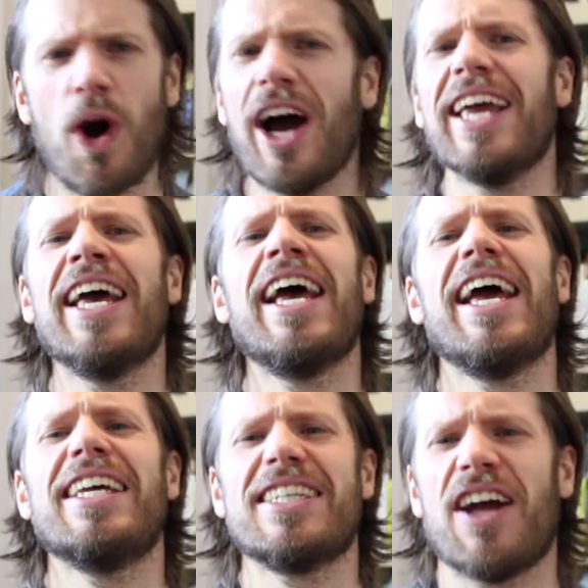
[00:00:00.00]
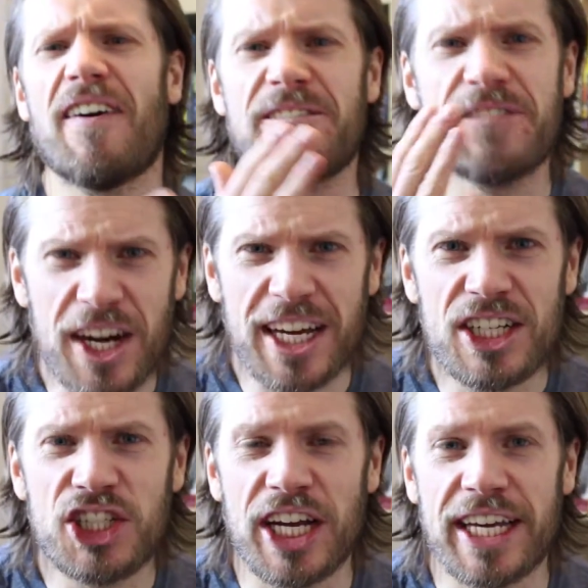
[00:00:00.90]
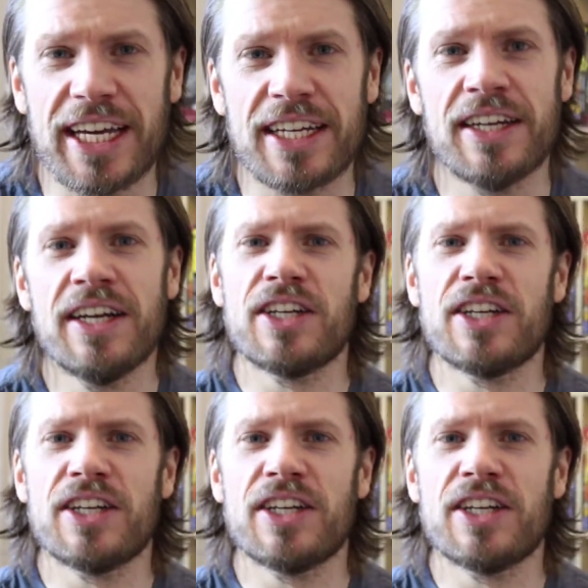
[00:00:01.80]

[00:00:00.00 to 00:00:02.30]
Why isn't a fucking chicken